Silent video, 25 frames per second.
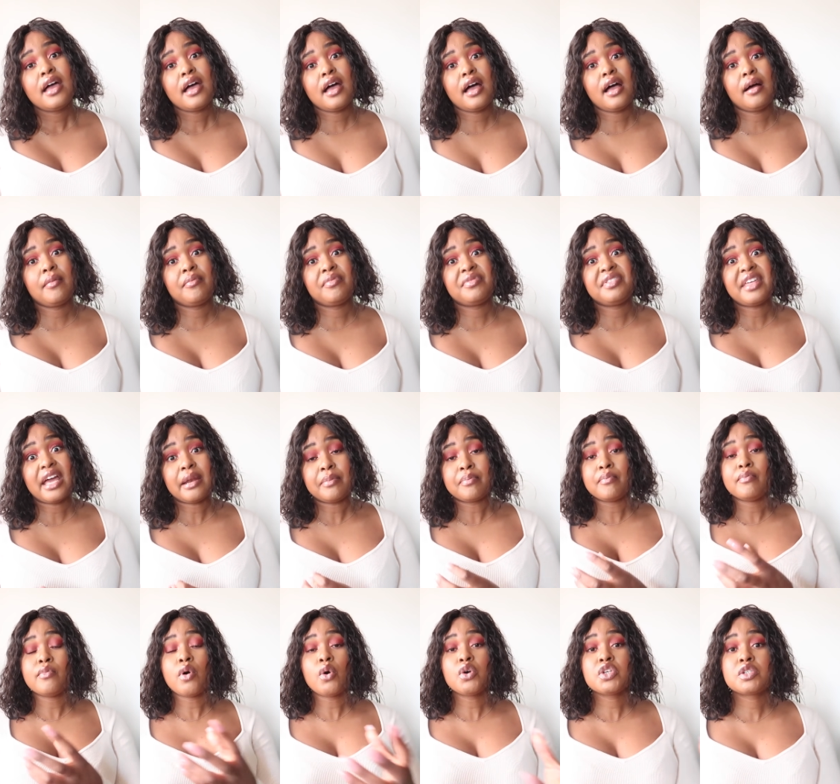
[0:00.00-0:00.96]
um, that
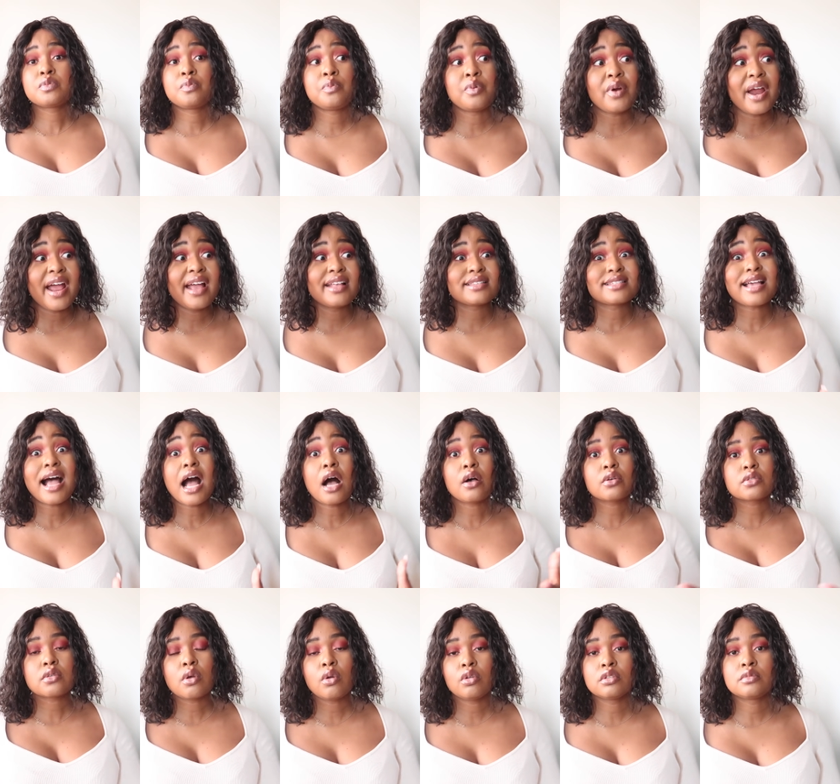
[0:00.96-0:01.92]
most brands,
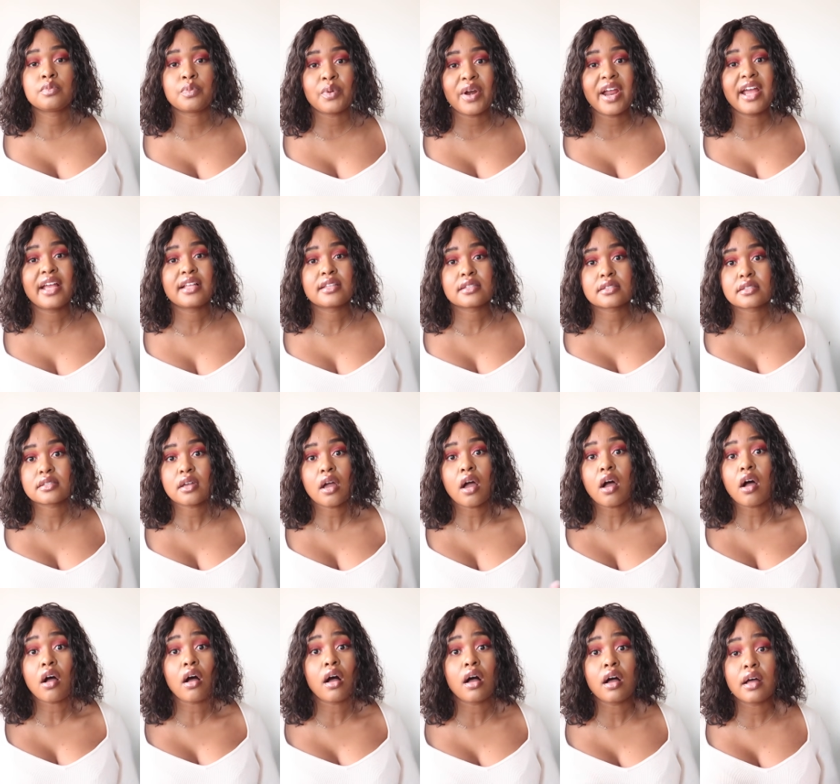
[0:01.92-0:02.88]
household brands,
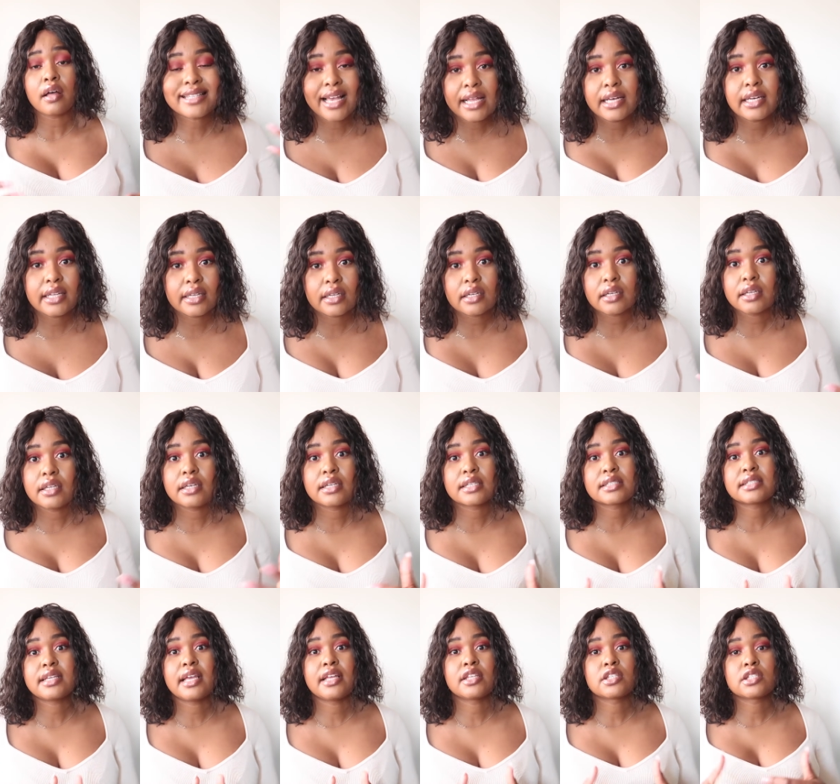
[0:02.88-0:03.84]
are selling in a
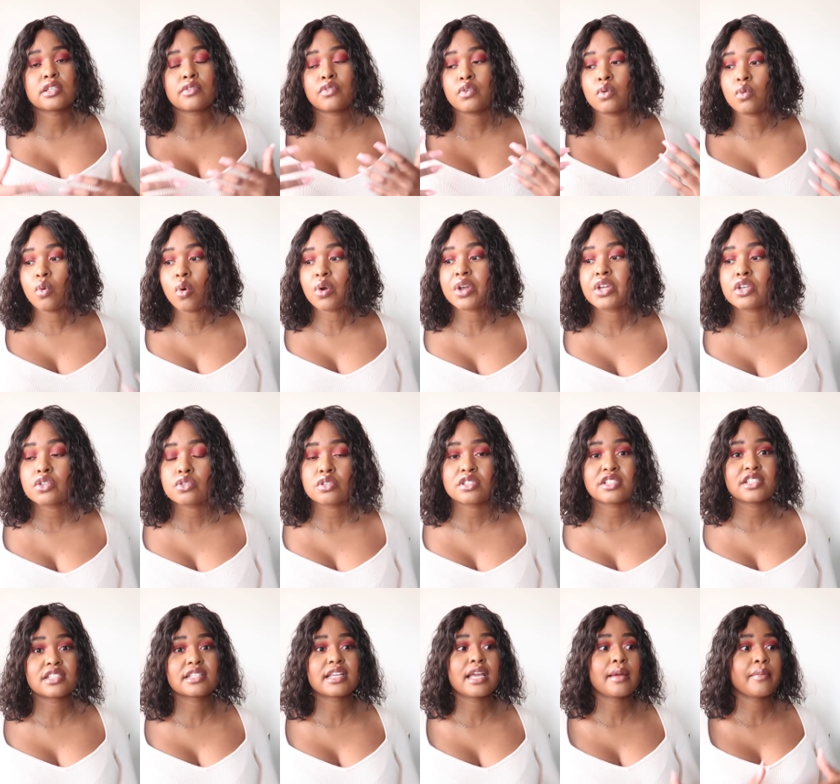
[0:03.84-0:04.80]
sense. If you walk into
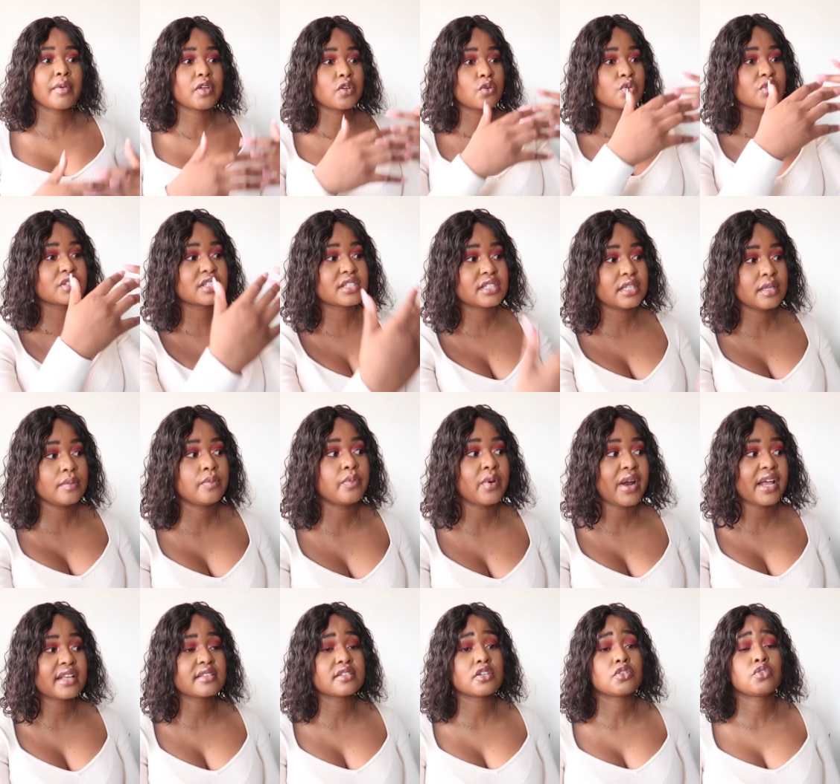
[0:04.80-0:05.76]
Disc Game and you see
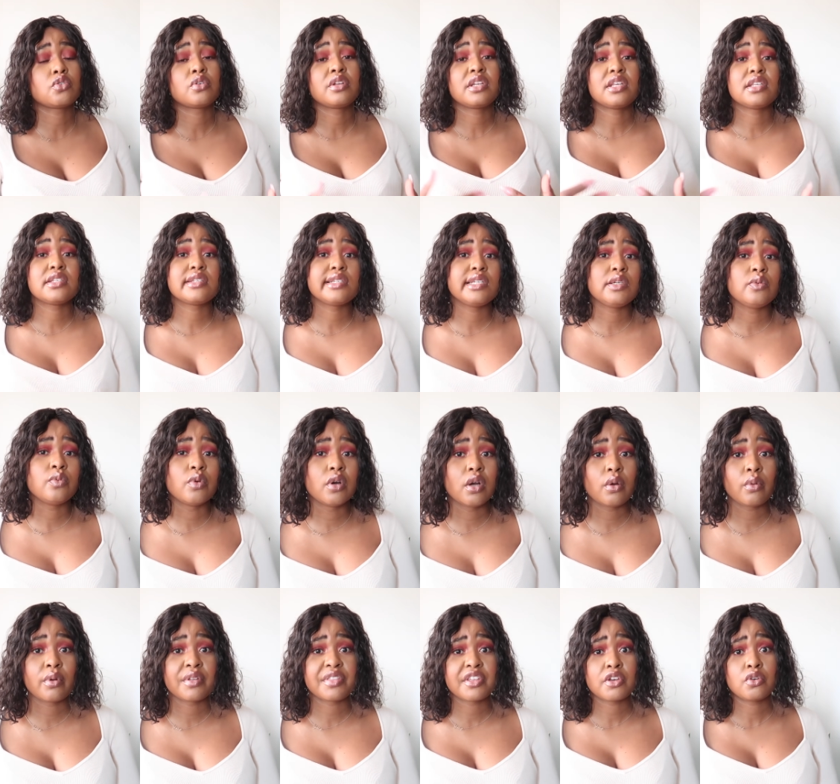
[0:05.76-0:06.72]
brands that you can easily
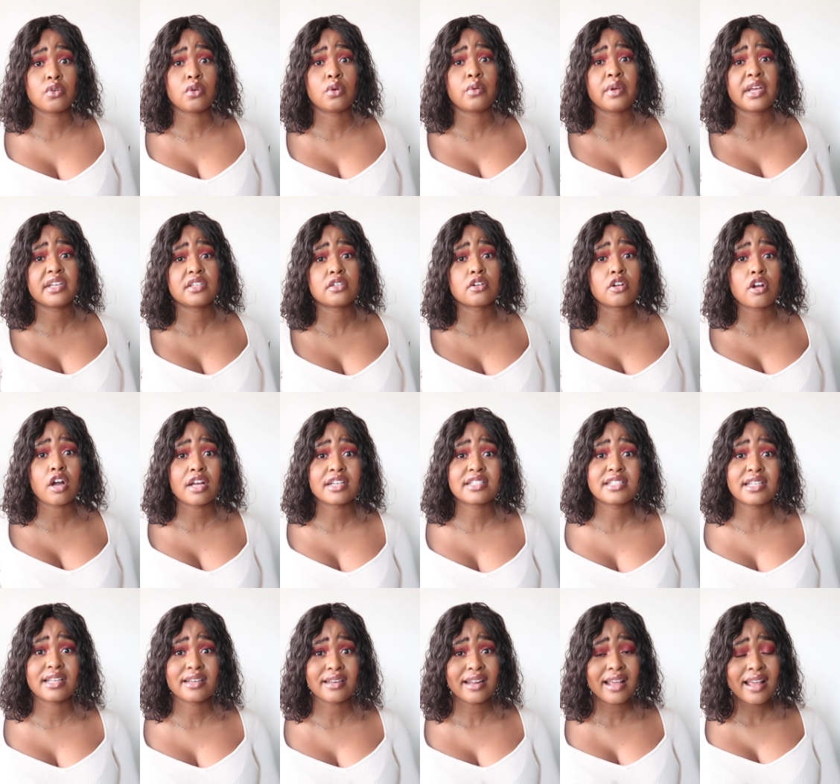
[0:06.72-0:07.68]
work with and you're creating
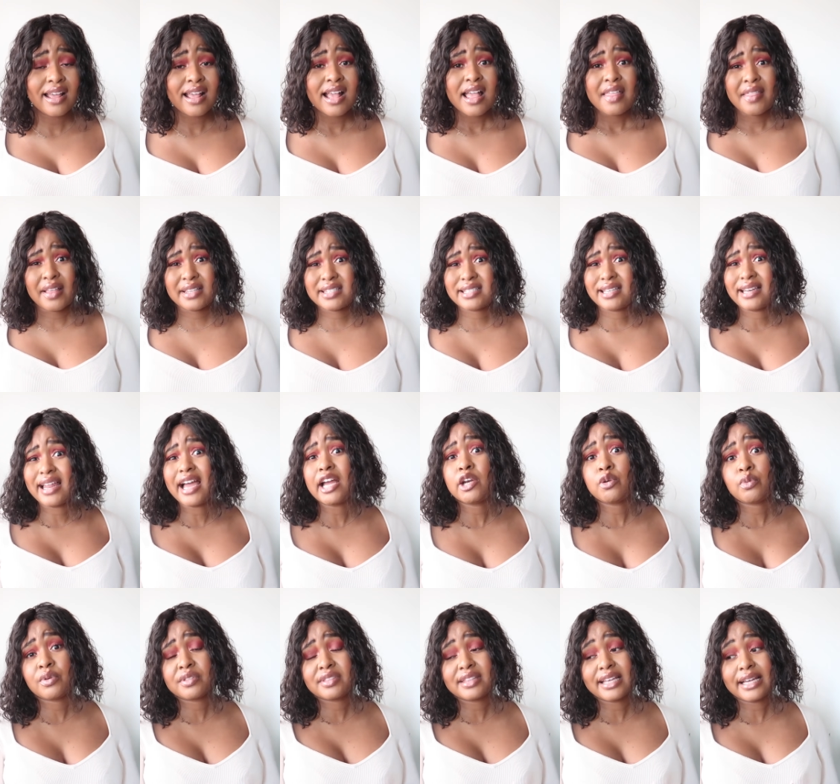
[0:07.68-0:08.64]
content that's
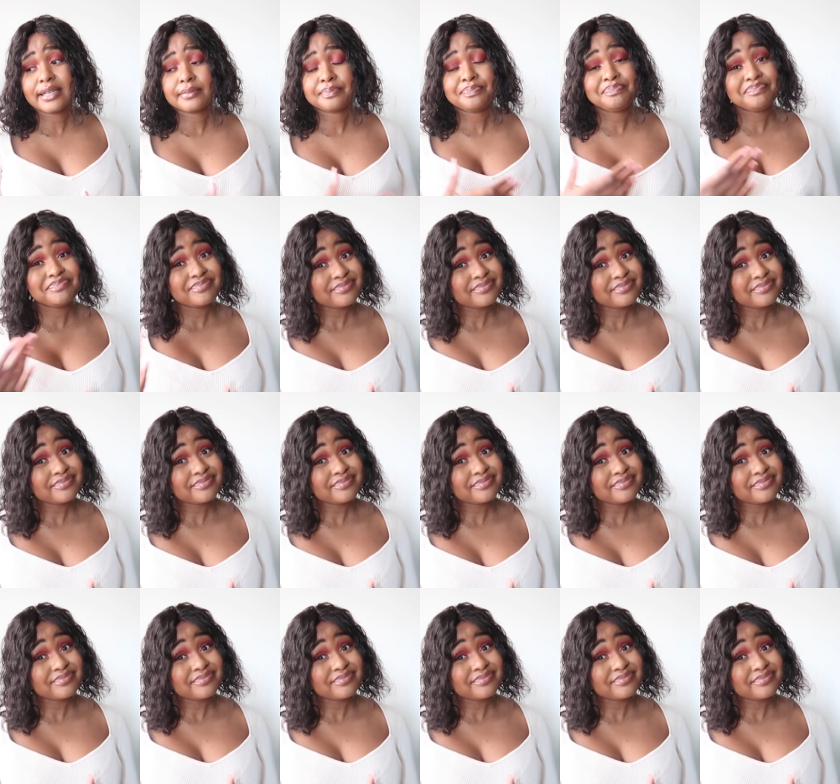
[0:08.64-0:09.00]
aligned with that,